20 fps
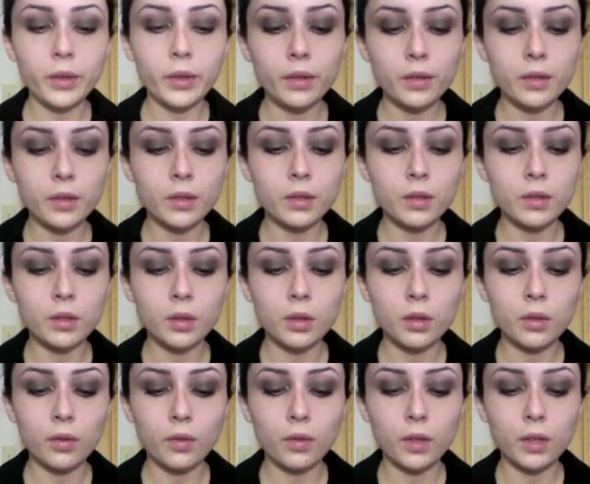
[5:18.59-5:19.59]
This is Studio
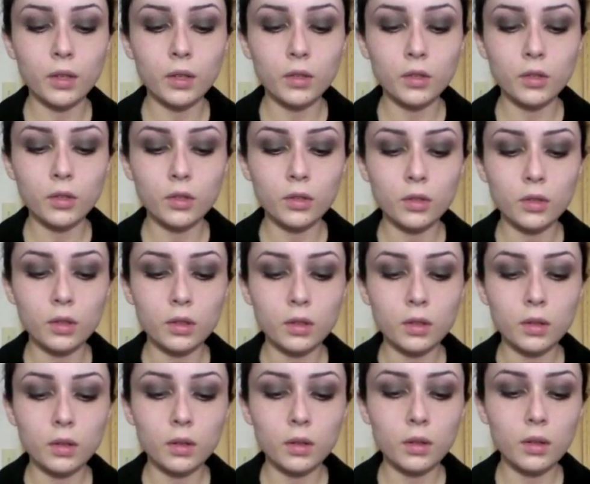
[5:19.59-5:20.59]
Finish
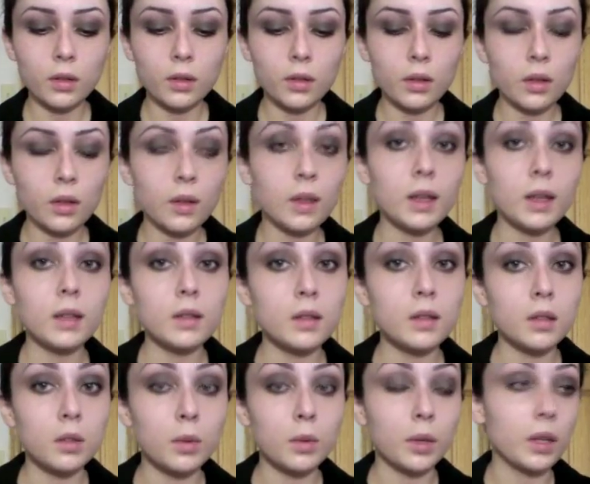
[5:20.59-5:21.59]
concealer, an
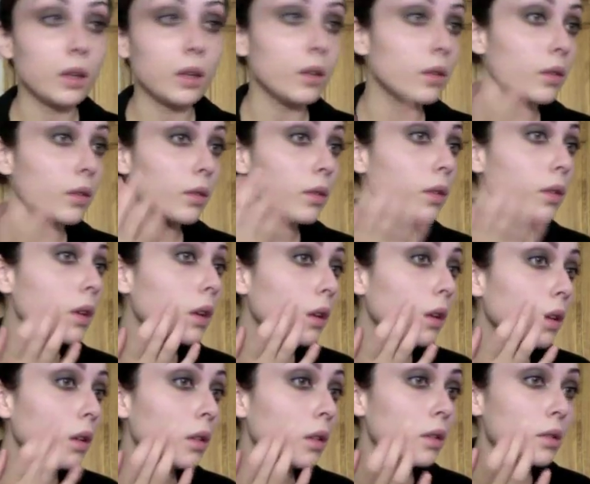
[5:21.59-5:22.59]
NC20,
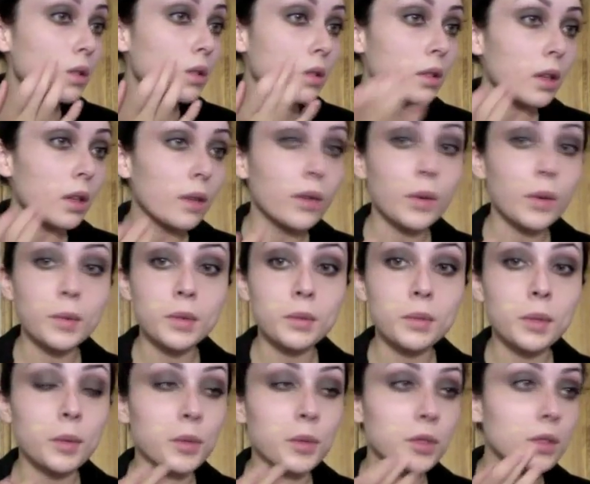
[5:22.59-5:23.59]
just to cover up some
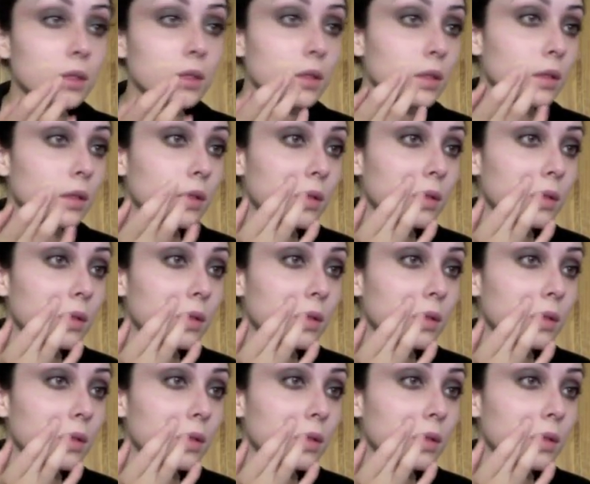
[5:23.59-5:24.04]
blemishes.